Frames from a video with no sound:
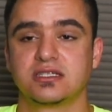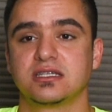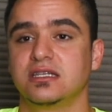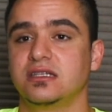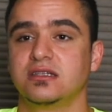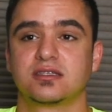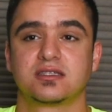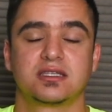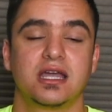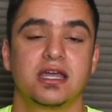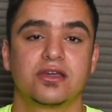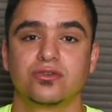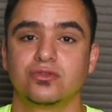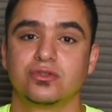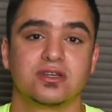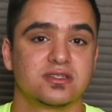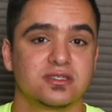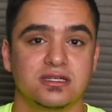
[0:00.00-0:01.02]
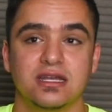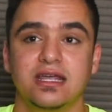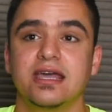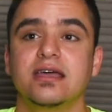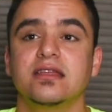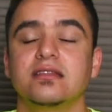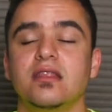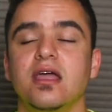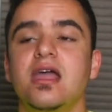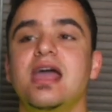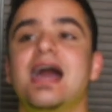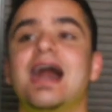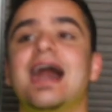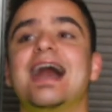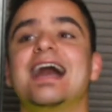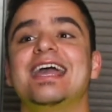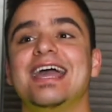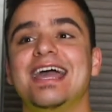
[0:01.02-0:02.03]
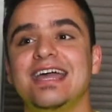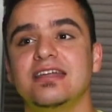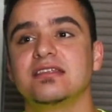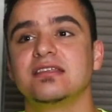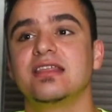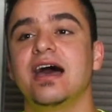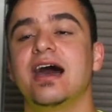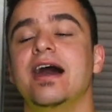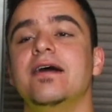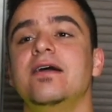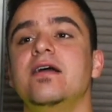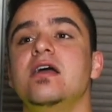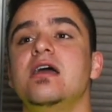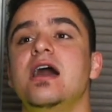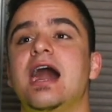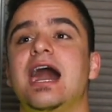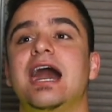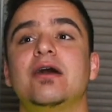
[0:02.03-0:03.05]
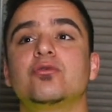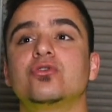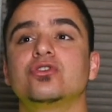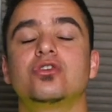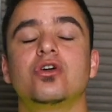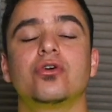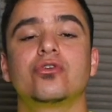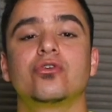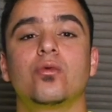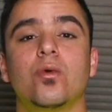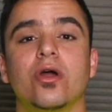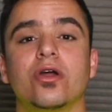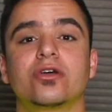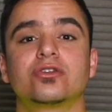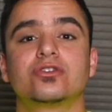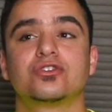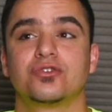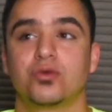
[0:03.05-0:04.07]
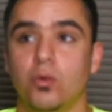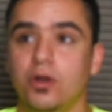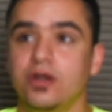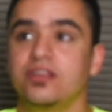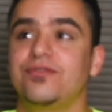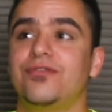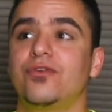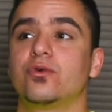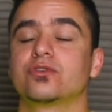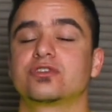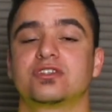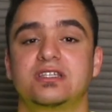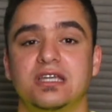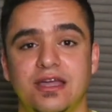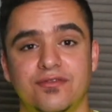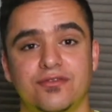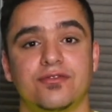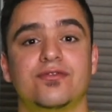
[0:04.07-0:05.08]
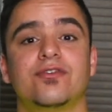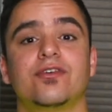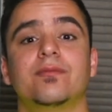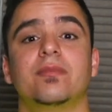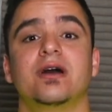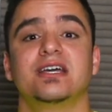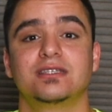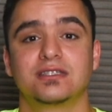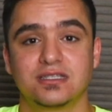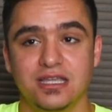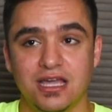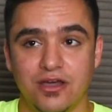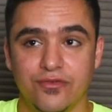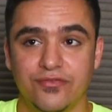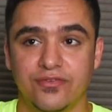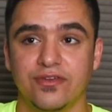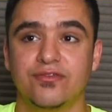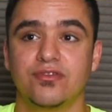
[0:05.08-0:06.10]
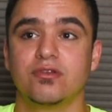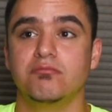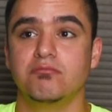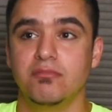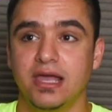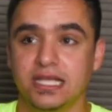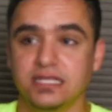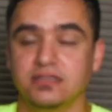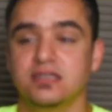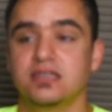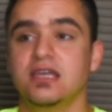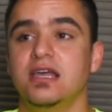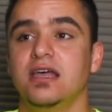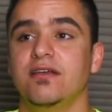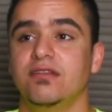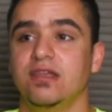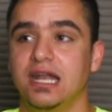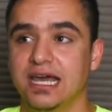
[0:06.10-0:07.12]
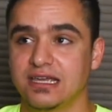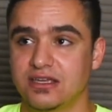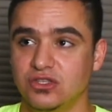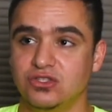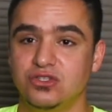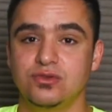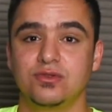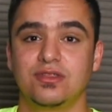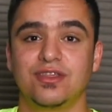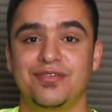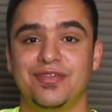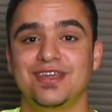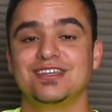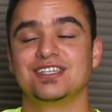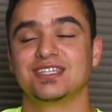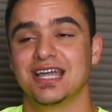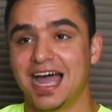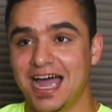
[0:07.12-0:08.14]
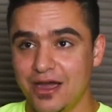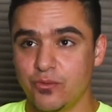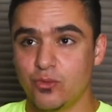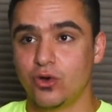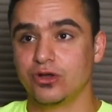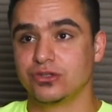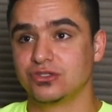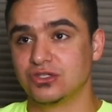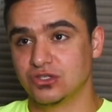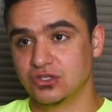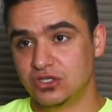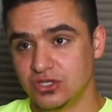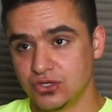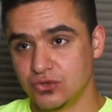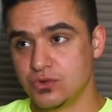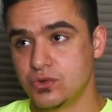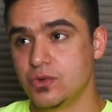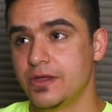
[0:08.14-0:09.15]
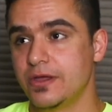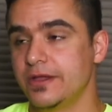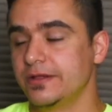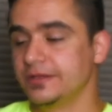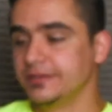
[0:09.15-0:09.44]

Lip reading: and the cycle doesn't end. I hated that. I would go to work 24/7 for myself if it meant that I could do the things I want to do,